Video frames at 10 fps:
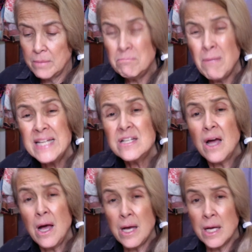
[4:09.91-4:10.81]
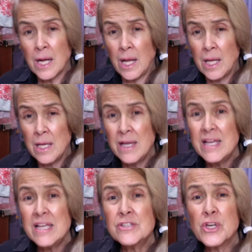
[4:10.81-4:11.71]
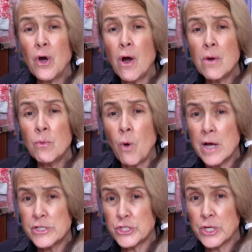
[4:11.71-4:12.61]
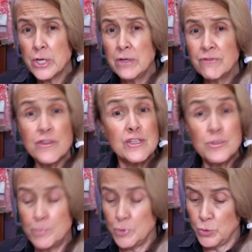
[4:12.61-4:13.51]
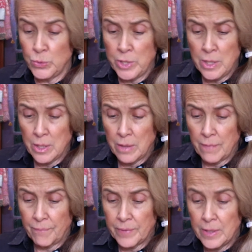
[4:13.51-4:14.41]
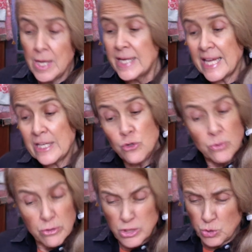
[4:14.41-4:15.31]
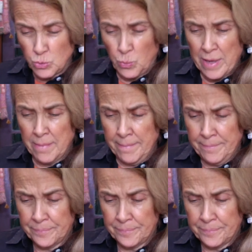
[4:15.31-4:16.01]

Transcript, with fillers: My tongue is the car wash for the spoon. Can noodles swim?